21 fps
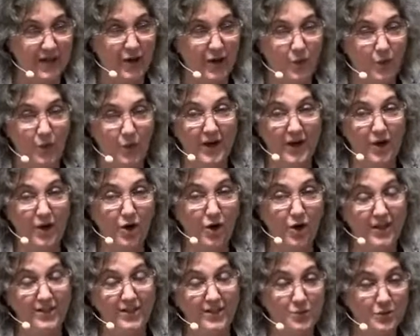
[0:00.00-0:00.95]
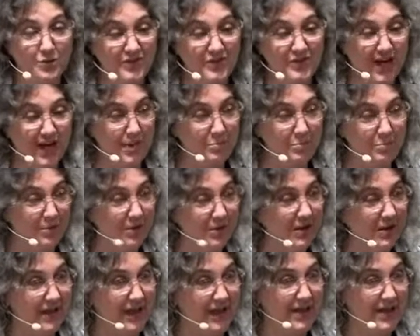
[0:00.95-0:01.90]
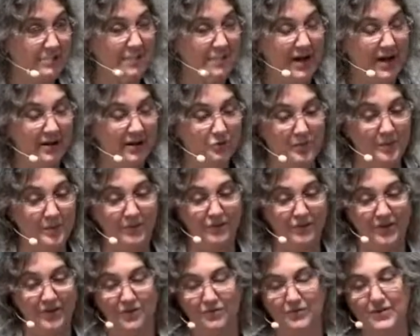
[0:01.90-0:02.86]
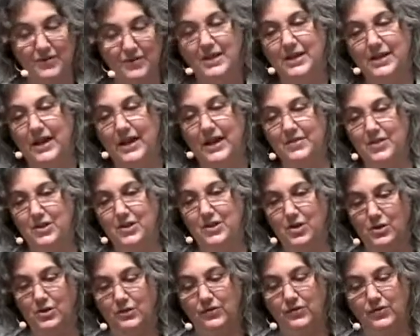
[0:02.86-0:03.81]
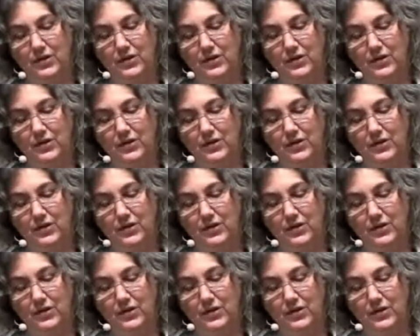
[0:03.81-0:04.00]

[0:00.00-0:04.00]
when all I do is topple and embarrass myself? And the yogi said,